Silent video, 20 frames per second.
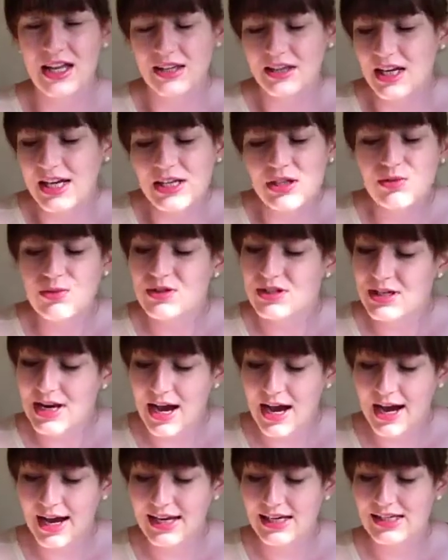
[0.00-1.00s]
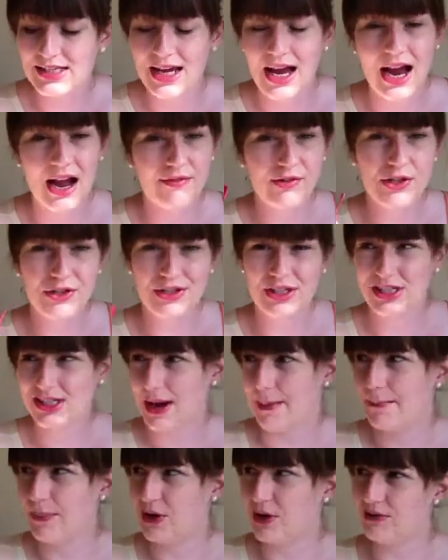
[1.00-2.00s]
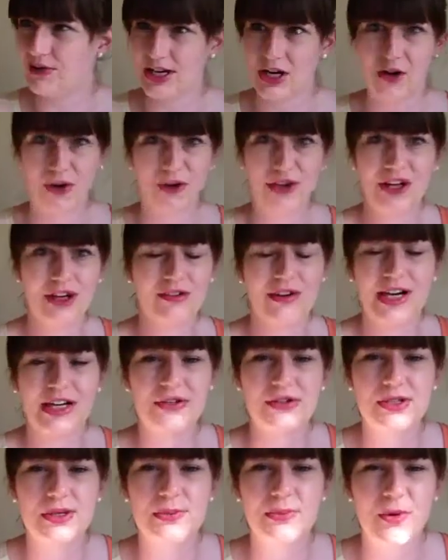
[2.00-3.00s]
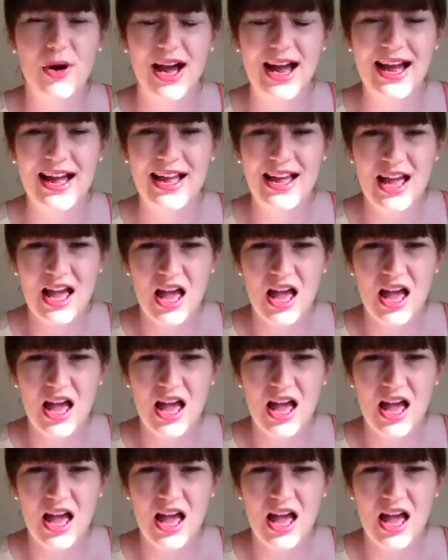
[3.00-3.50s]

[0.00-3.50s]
This was nice. I have another sample of it knocking around somewhere.